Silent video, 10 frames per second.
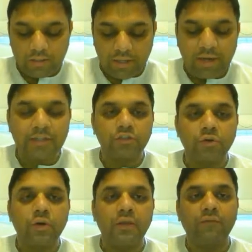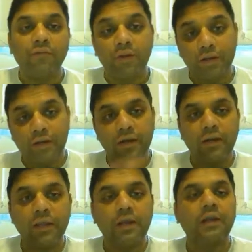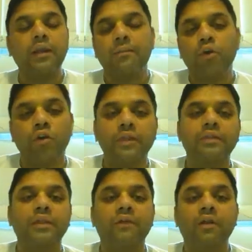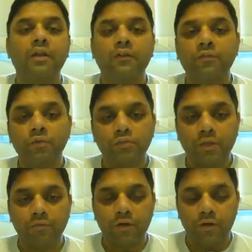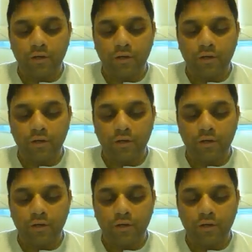there's a great story. We will read about Ranti Deva in the future,